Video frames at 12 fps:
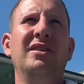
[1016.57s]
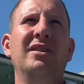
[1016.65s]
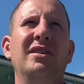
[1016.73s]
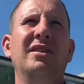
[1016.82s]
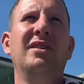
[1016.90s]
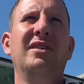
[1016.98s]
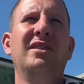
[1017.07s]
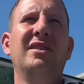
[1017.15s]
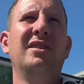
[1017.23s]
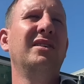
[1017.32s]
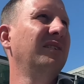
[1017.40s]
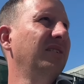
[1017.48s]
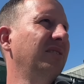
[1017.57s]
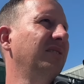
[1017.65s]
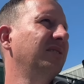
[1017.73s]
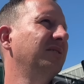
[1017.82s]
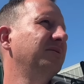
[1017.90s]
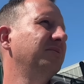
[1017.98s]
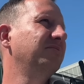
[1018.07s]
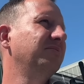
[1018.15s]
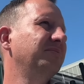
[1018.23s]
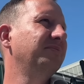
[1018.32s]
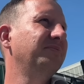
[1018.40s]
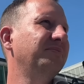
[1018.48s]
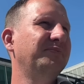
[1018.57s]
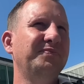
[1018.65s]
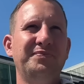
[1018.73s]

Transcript: No, you should not have used the